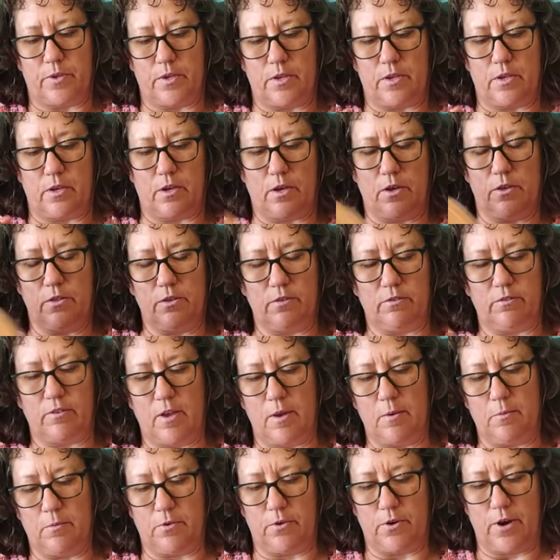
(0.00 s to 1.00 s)
to go the
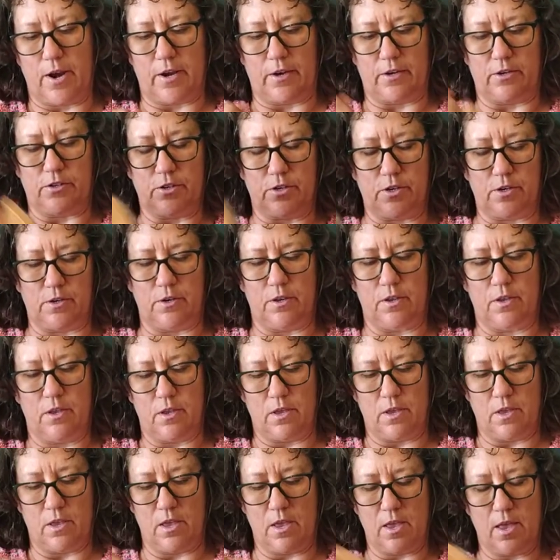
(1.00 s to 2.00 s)
same direction.
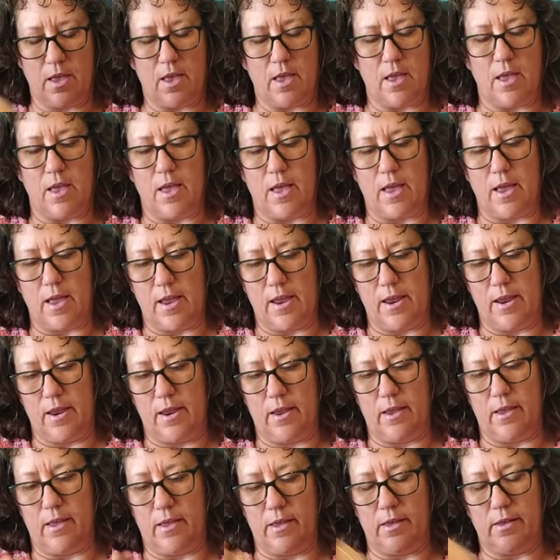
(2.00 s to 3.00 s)

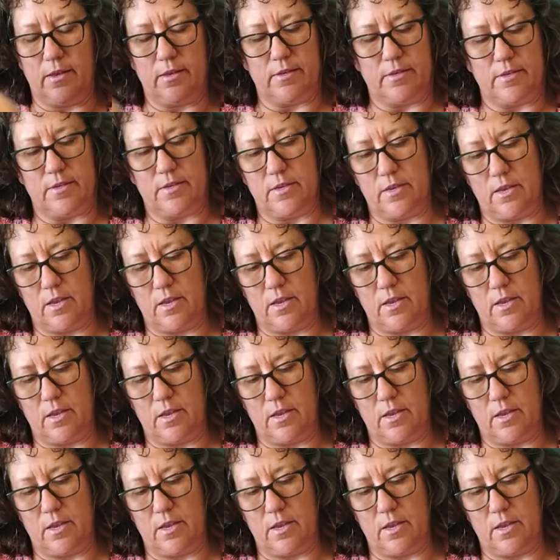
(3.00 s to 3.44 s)
And